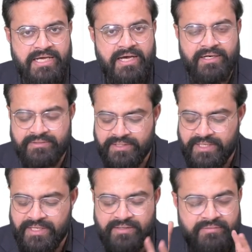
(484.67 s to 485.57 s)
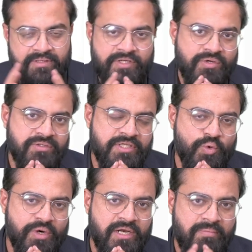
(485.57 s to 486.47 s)
are the the
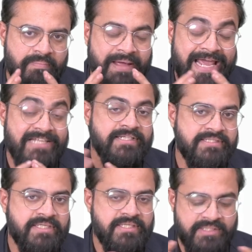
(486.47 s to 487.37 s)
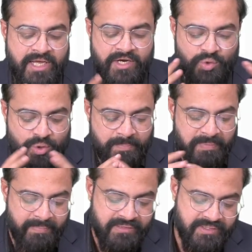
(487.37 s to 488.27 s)
nodal agencies to
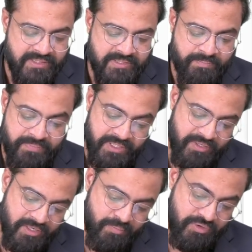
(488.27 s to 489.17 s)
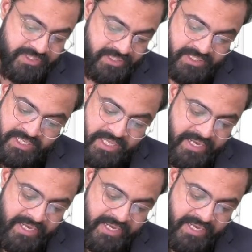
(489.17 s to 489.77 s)
implement this particular project.